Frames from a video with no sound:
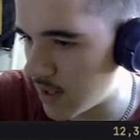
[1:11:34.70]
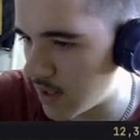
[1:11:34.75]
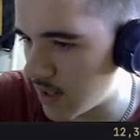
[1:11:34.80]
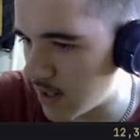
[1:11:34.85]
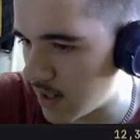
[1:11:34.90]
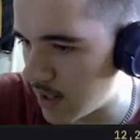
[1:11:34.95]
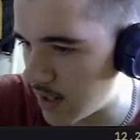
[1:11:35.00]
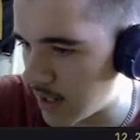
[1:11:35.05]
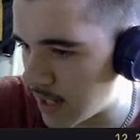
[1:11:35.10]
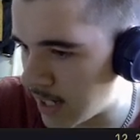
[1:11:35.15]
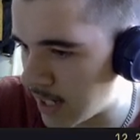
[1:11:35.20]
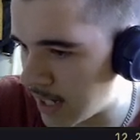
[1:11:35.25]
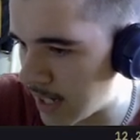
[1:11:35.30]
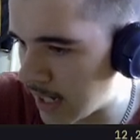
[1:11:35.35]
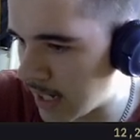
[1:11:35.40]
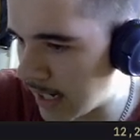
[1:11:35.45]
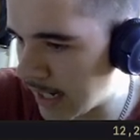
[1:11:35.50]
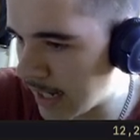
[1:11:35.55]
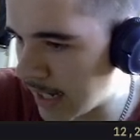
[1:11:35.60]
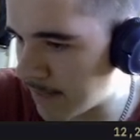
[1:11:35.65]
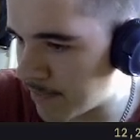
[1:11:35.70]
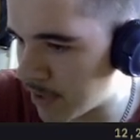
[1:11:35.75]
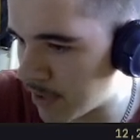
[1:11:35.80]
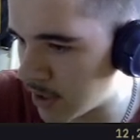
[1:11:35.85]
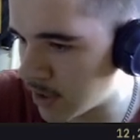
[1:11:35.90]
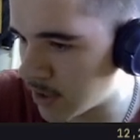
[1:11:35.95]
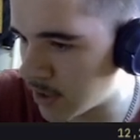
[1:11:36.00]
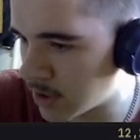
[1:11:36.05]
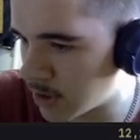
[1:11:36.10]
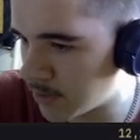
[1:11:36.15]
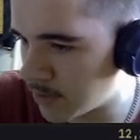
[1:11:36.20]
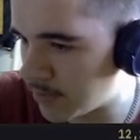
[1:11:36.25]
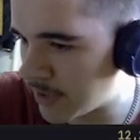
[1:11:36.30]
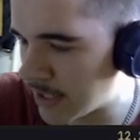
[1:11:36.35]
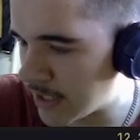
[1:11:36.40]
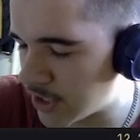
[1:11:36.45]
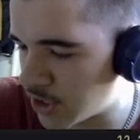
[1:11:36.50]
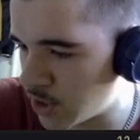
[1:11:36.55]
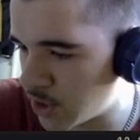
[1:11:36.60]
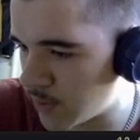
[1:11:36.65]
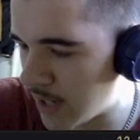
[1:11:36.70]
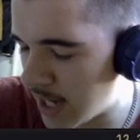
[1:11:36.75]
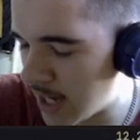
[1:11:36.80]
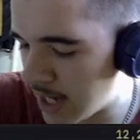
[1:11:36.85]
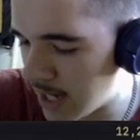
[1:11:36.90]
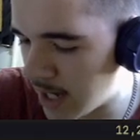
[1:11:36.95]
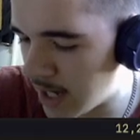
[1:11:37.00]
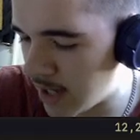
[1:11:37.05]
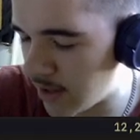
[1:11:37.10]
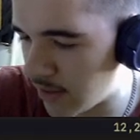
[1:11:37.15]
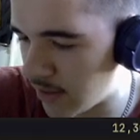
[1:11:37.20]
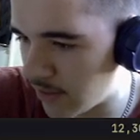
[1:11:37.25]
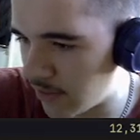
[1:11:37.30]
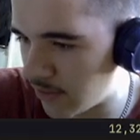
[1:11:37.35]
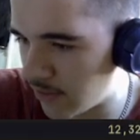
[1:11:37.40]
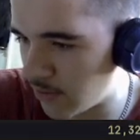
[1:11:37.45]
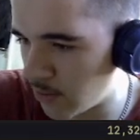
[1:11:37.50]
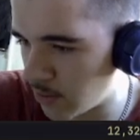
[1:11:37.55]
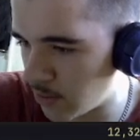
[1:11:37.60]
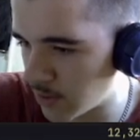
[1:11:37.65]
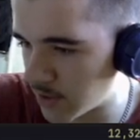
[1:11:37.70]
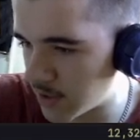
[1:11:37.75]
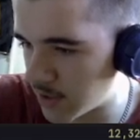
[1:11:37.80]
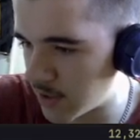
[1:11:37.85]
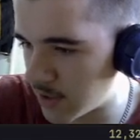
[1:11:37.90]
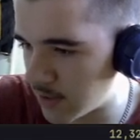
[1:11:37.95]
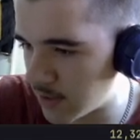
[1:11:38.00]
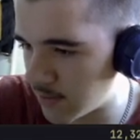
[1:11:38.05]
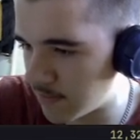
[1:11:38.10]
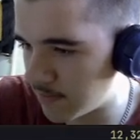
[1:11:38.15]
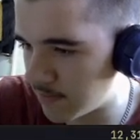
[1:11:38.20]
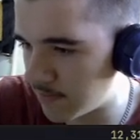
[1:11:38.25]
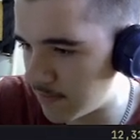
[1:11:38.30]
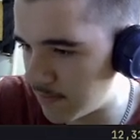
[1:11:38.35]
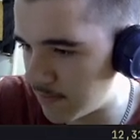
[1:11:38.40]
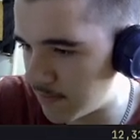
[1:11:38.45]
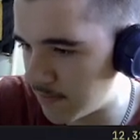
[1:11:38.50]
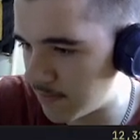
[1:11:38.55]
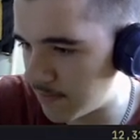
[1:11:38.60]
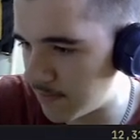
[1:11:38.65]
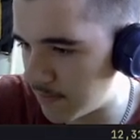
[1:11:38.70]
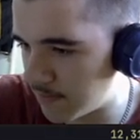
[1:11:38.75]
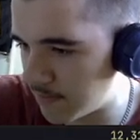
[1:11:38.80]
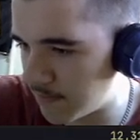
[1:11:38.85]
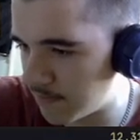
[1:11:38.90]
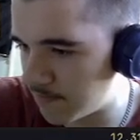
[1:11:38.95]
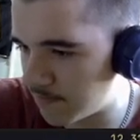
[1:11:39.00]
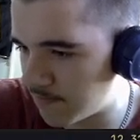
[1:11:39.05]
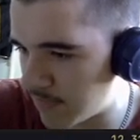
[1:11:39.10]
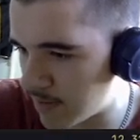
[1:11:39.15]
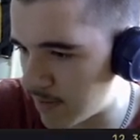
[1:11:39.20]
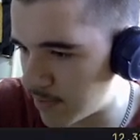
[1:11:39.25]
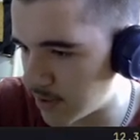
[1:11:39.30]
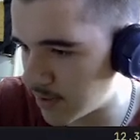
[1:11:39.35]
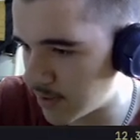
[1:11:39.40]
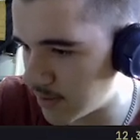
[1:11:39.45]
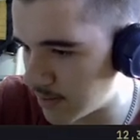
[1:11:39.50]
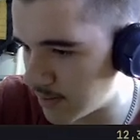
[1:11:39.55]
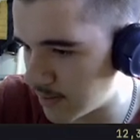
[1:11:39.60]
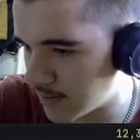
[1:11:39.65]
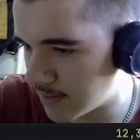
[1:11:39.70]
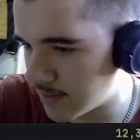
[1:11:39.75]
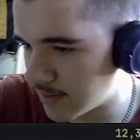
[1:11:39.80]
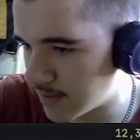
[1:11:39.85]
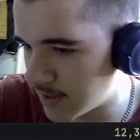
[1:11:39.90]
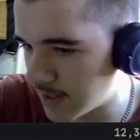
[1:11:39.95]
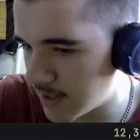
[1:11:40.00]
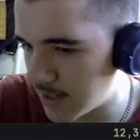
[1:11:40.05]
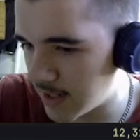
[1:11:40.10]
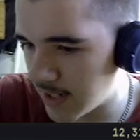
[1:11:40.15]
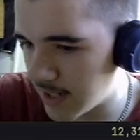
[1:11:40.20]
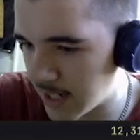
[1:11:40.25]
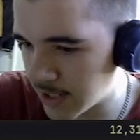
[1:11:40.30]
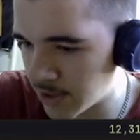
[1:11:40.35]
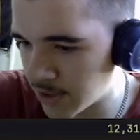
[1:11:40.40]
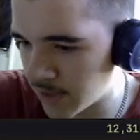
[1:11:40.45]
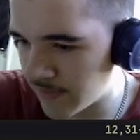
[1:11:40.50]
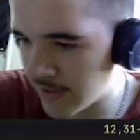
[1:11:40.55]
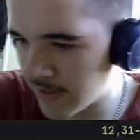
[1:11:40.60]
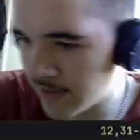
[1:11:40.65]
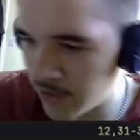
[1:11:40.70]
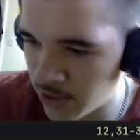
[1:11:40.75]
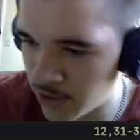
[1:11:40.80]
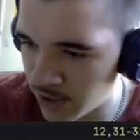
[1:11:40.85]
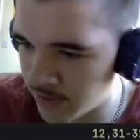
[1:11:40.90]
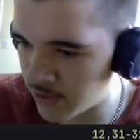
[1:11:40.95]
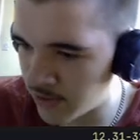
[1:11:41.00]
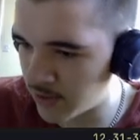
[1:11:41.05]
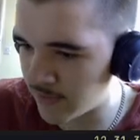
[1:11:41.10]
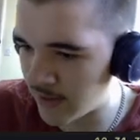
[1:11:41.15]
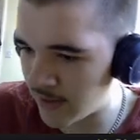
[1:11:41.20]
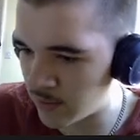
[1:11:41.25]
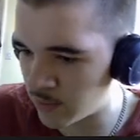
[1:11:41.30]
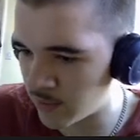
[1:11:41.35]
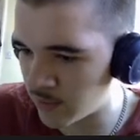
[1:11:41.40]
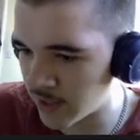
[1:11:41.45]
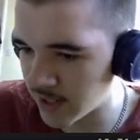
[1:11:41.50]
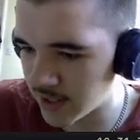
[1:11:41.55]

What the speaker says: And light bulb. Let's do a thought bubble. I don't know if that will work.